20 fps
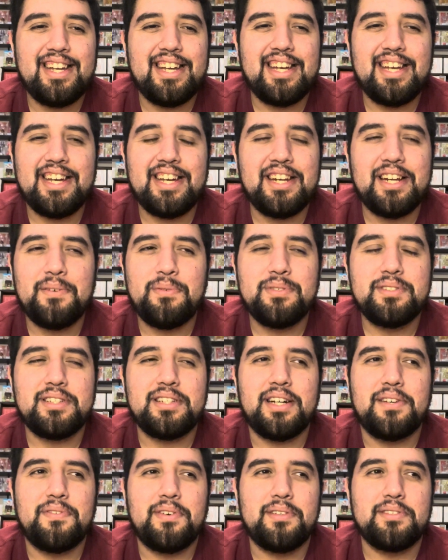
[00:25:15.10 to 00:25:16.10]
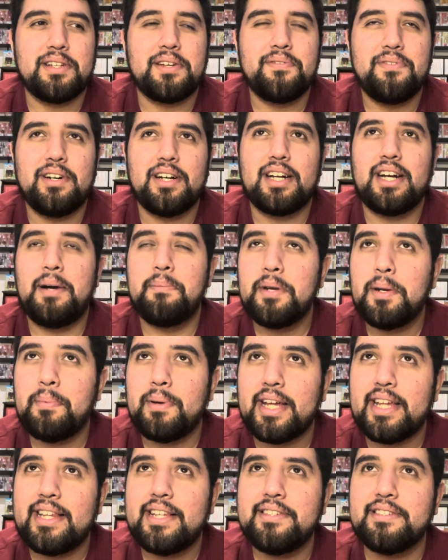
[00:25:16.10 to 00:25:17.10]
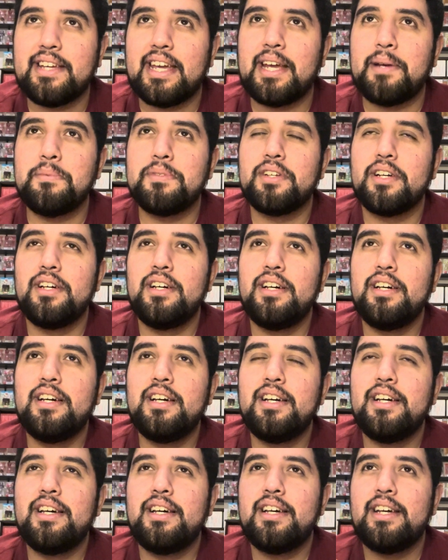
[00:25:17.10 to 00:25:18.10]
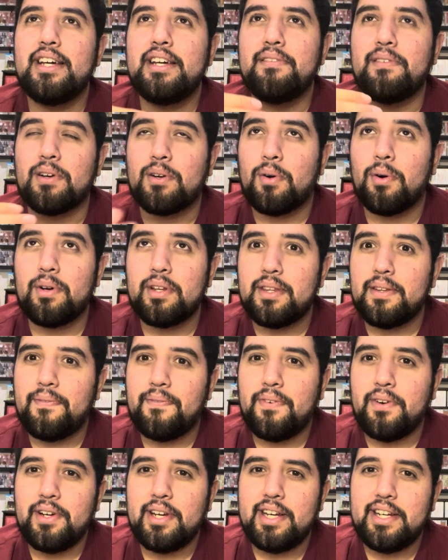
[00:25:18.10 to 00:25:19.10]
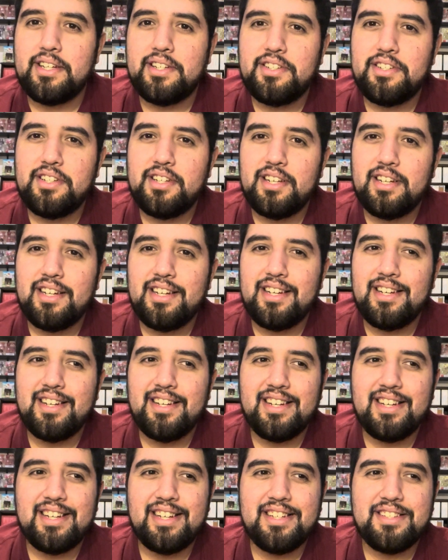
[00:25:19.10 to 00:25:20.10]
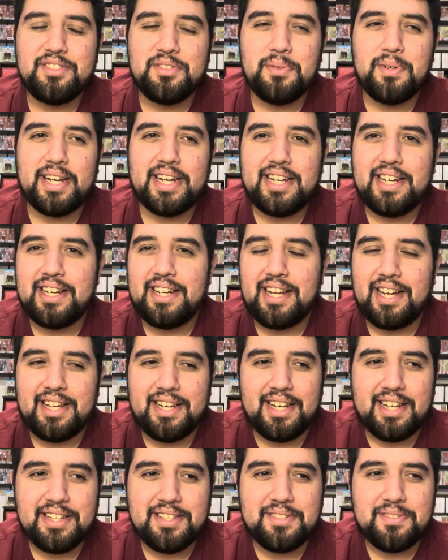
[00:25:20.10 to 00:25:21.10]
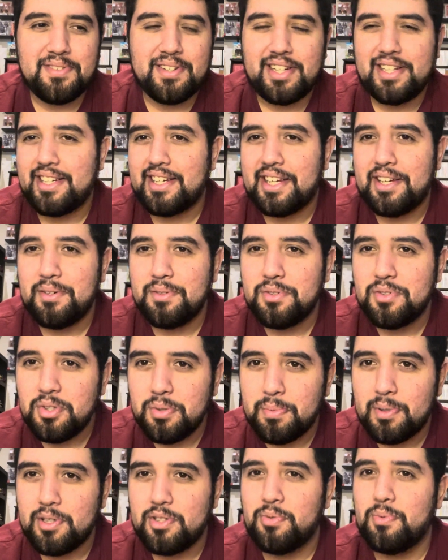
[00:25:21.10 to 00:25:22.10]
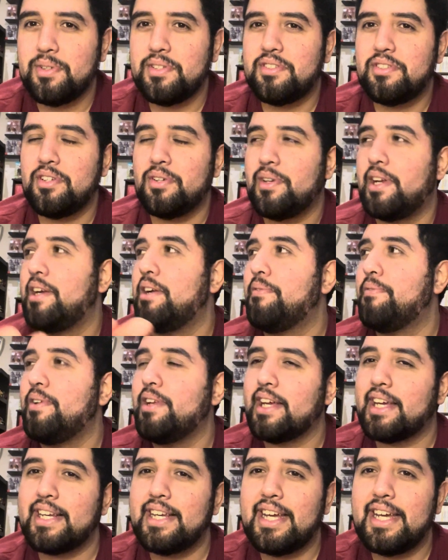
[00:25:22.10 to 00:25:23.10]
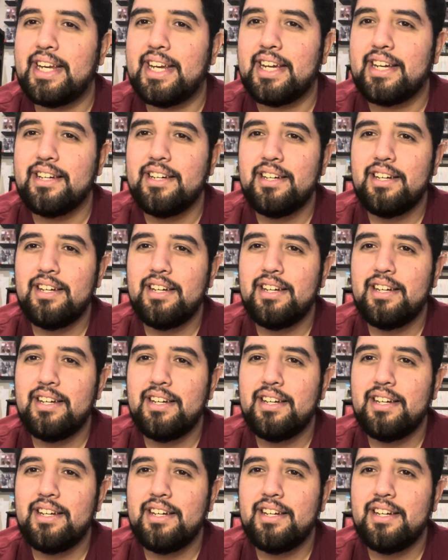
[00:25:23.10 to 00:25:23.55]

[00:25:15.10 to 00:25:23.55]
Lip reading: enough was enough. I was like, fuck, I'm gonna play these games, record the footage, so I could at least fucking kill two birds with one stone. I don't feel like an idiot.